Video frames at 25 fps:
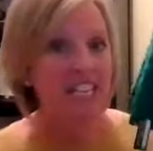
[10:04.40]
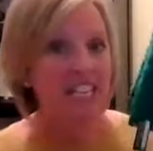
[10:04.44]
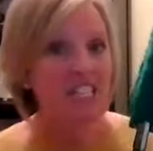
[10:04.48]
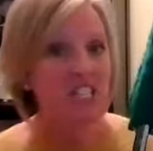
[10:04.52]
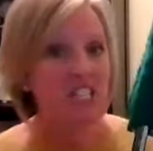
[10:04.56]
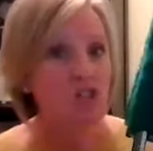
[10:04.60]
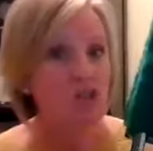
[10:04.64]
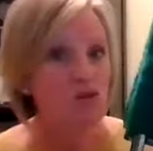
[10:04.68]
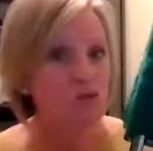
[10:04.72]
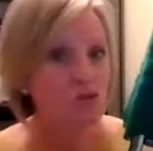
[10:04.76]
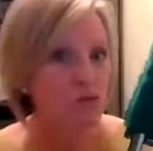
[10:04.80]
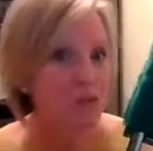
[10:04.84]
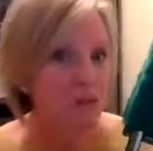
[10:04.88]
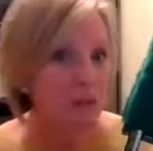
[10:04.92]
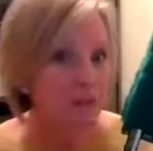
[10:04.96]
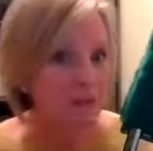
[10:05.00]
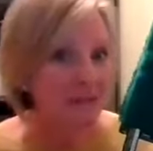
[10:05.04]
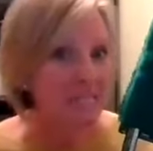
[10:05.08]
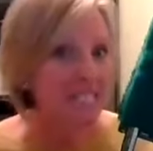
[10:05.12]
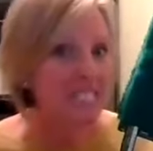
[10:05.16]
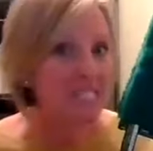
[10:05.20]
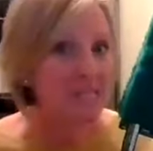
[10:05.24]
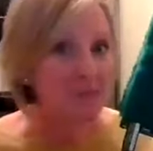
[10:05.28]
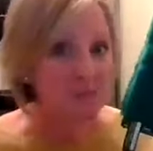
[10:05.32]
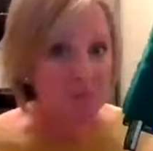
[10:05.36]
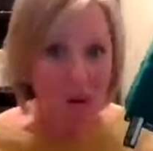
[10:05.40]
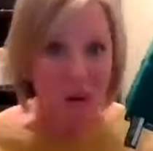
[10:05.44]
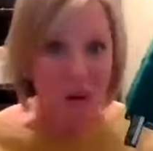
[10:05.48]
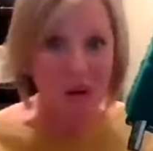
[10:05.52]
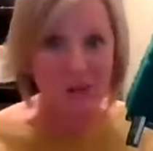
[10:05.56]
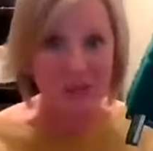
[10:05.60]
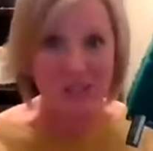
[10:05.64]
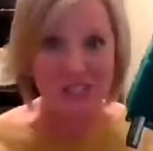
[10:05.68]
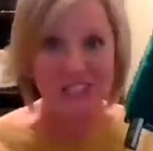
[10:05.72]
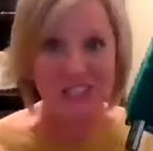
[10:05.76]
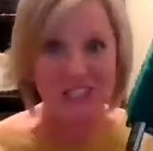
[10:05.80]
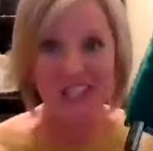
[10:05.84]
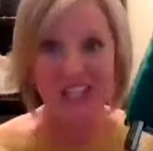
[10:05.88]
extremely
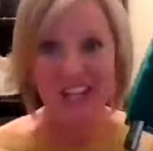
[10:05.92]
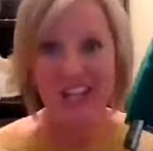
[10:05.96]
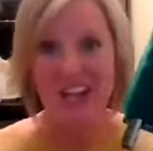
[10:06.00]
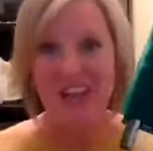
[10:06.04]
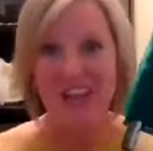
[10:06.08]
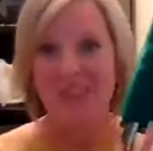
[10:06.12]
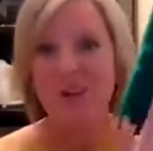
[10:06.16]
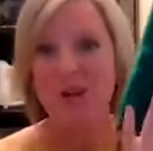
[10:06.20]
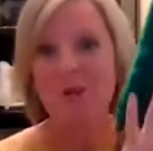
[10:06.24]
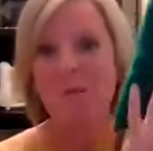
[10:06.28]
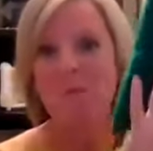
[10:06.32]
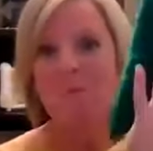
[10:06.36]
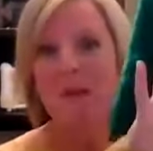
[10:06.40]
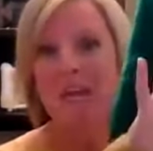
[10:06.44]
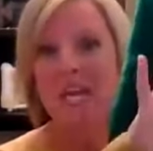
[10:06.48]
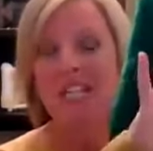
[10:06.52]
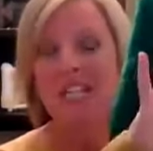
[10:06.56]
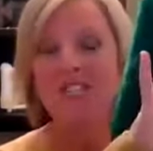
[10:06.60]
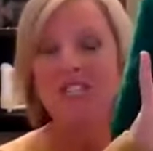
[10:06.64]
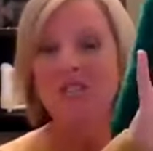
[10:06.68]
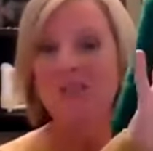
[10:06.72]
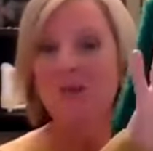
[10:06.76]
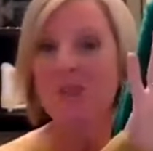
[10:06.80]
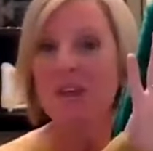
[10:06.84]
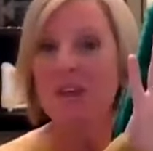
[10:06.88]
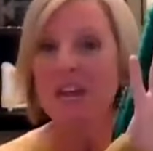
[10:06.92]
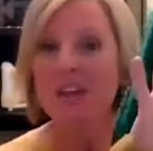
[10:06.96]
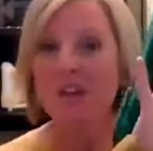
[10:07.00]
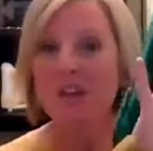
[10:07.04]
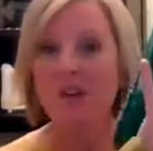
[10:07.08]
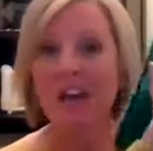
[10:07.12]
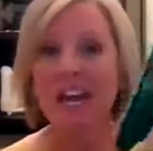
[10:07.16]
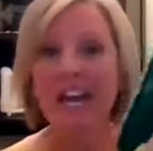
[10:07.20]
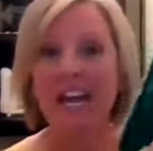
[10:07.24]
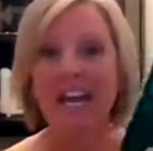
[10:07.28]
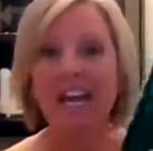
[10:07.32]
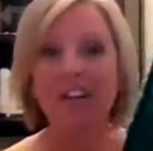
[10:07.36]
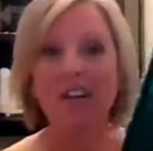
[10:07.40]
smart. They're made so that your
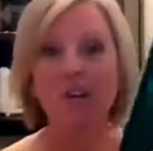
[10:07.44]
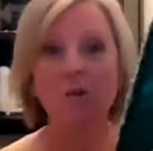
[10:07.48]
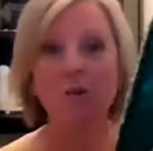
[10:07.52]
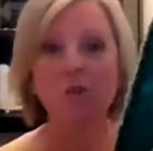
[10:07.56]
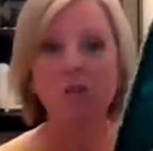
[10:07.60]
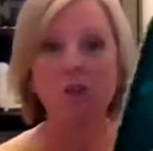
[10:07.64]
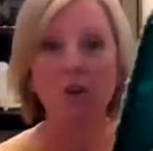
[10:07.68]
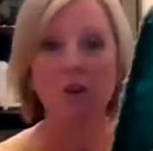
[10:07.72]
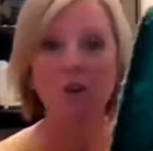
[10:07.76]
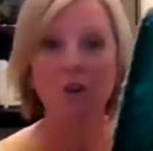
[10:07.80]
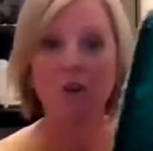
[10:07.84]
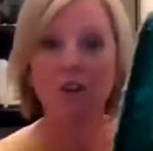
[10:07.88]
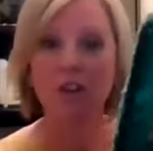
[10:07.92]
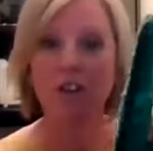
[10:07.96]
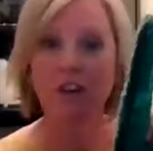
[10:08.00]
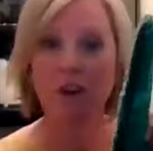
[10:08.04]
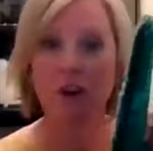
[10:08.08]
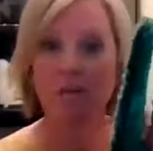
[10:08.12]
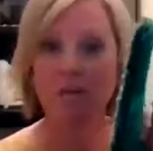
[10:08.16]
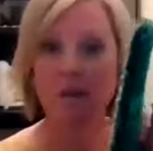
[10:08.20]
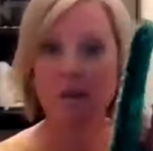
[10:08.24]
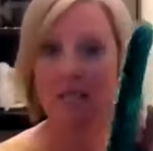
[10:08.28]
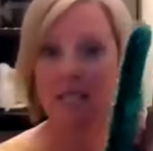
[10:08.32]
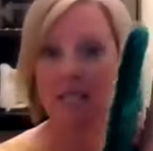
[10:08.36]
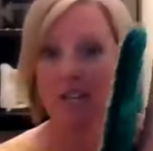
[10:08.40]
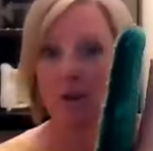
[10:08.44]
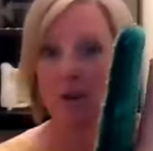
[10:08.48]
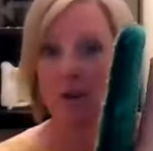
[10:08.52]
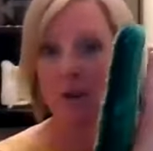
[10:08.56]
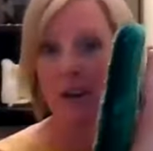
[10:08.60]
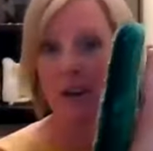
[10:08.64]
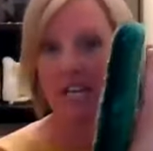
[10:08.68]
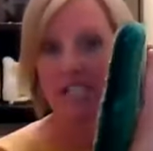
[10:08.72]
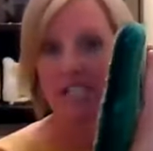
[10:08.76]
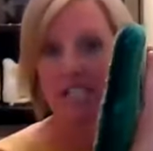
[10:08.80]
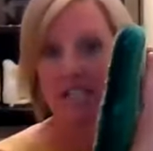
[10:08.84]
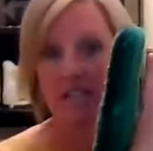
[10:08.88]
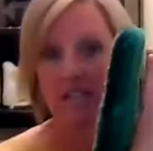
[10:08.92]
hand goes ergonomically
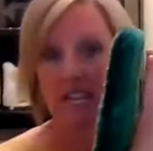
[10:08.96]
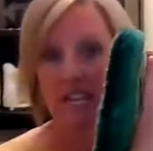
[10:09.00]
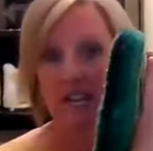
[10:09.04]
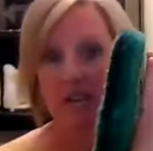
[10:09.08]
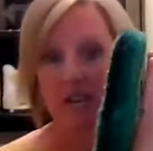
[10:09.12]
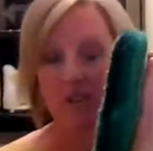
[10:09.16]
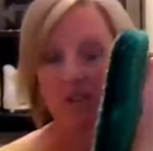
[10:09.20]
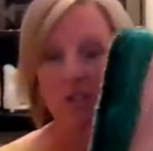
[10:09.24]
correct in there.